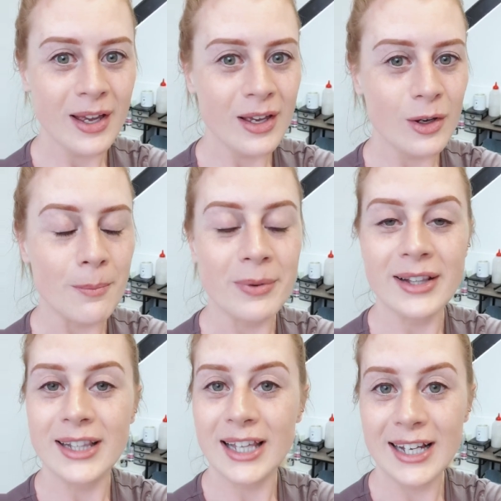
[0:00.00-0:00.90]

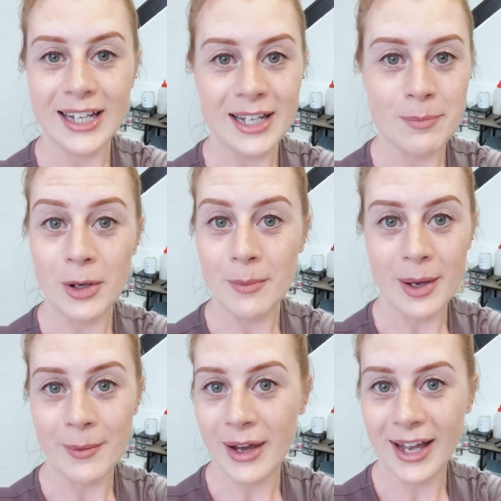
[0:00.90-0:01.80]
Completely blew my
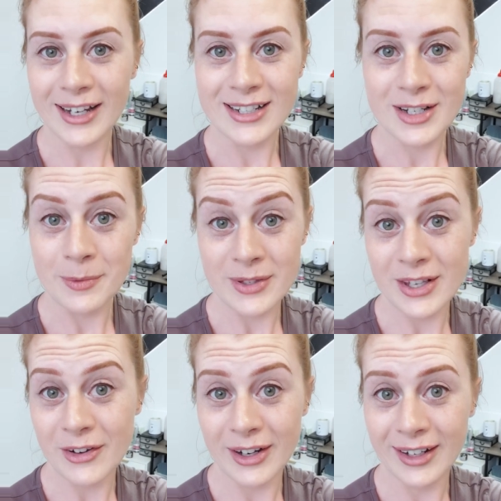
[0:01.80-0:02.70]
mind
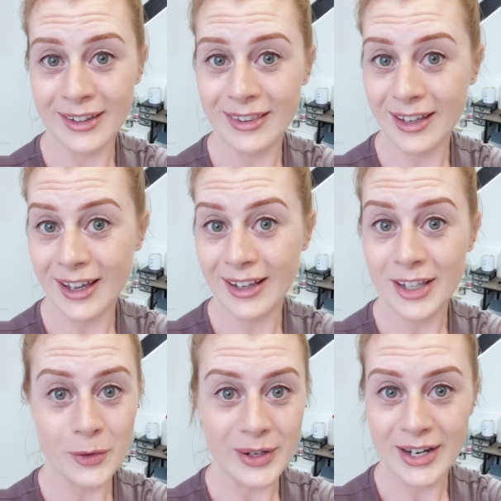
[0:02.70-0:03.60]
considering the
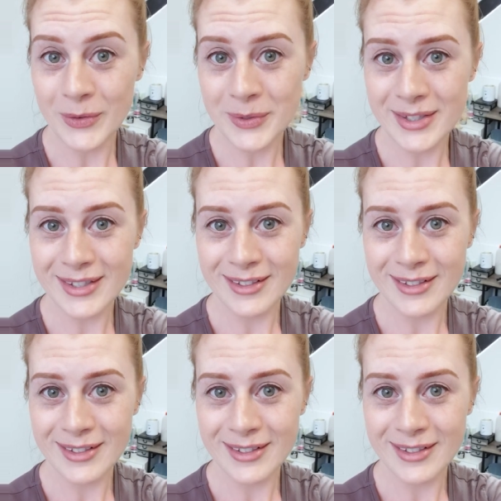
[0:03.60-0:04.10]
little needles,